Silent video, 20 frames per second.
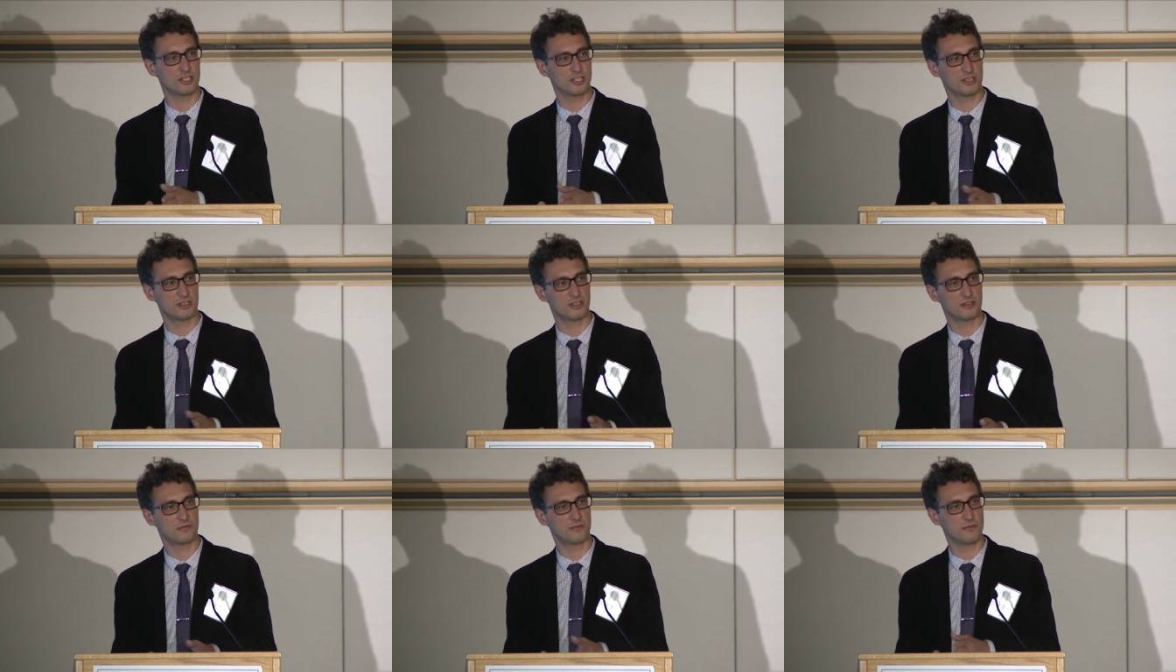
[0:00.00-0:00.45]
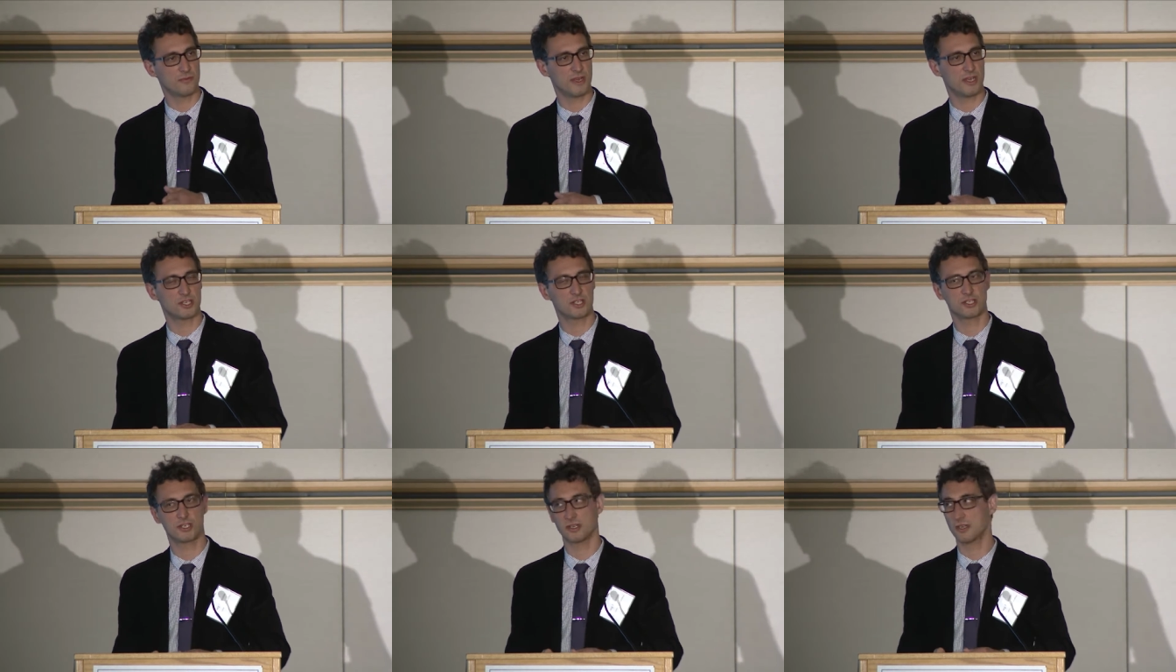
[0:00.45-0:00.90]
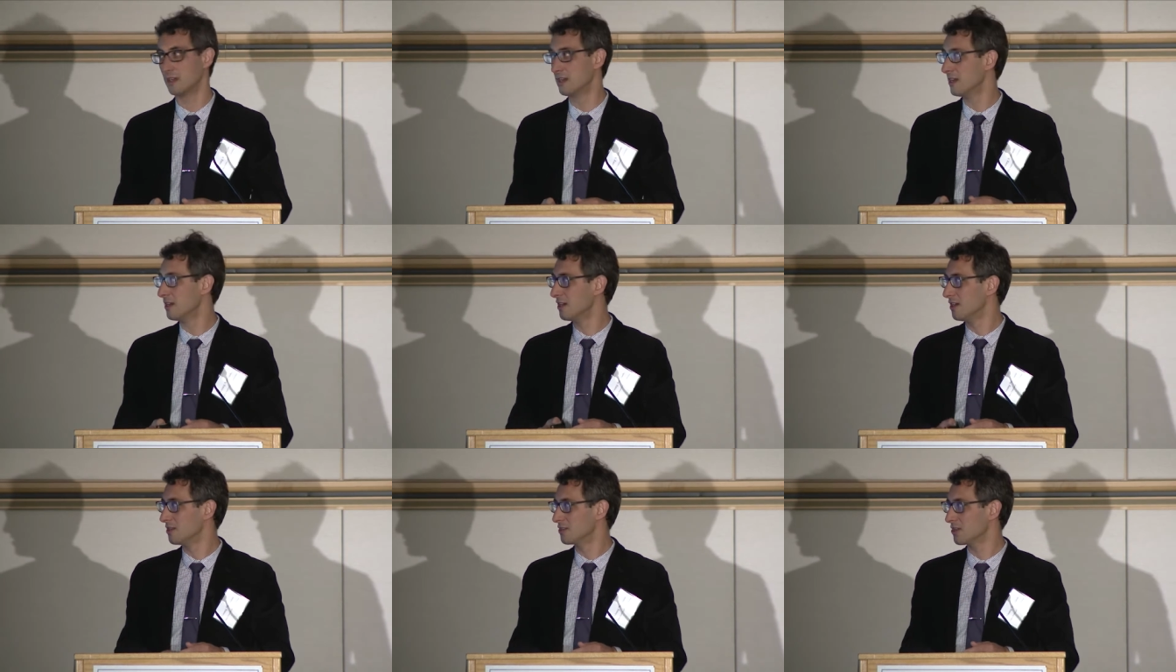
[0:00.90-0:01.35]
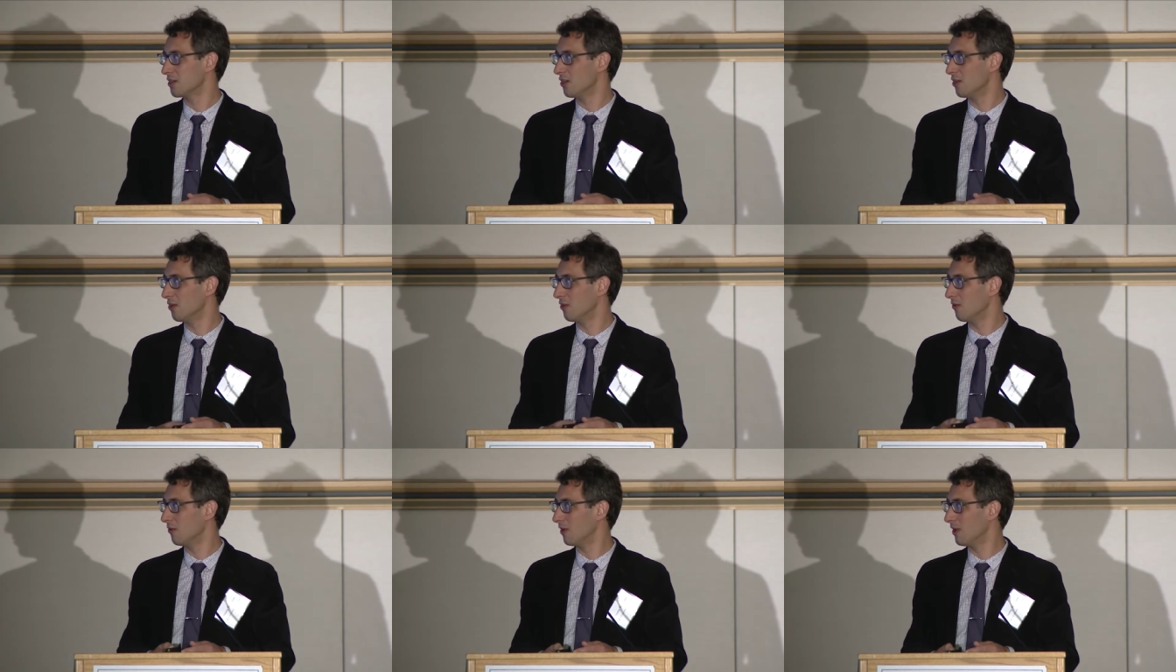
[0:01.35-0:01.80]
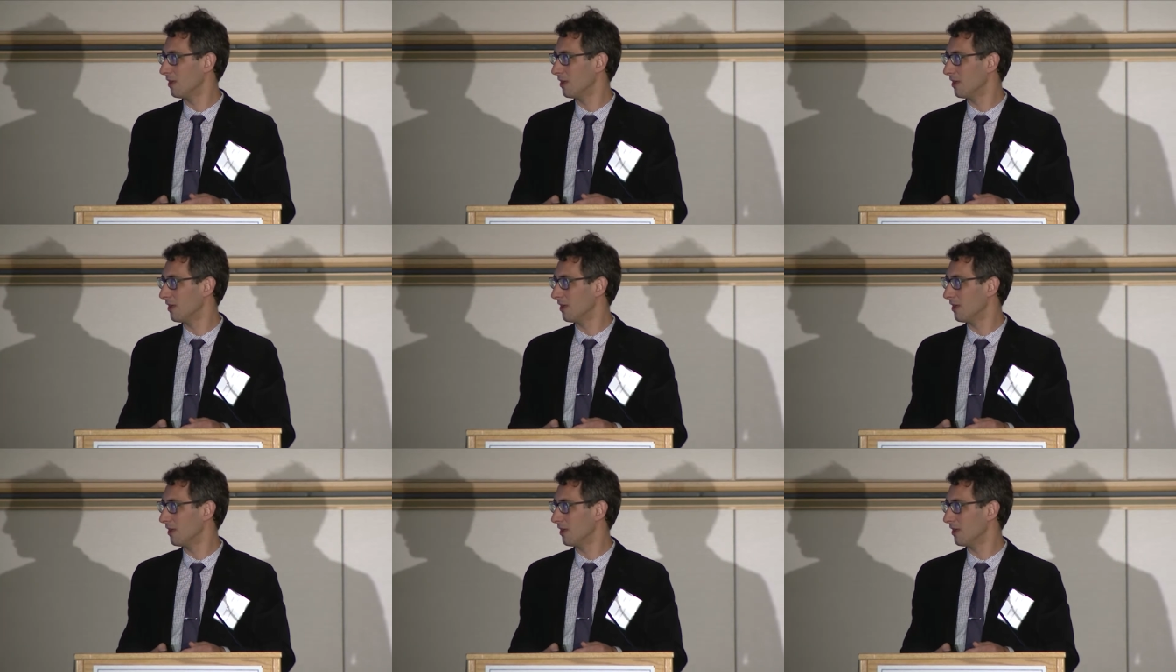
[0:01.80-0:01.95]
the information. So